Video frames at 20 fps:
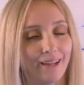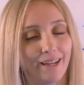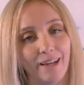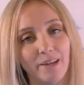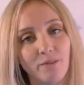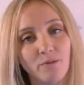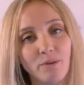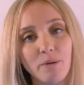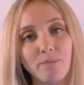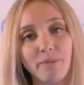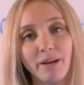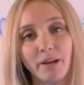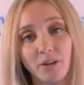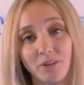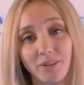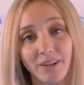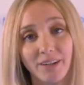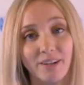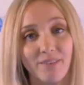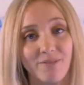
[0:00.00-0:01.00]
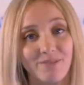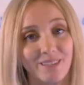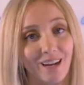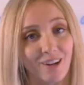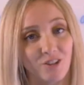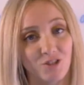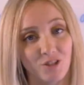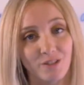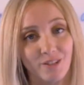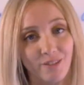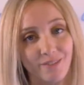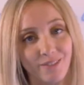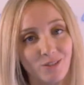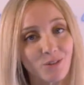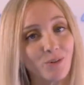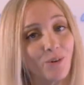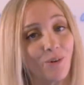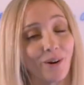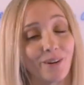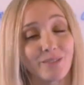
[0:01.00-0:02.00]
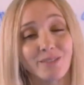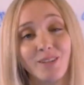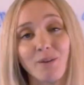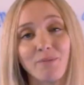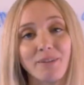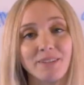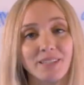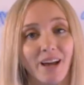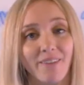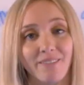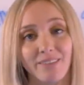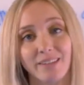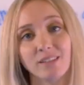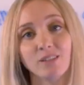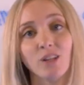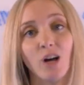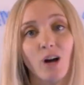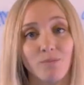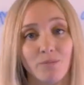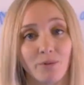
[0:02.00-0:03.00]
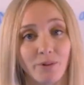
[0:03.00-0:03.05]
and in my creative sections of this course, I'll be diving a lot more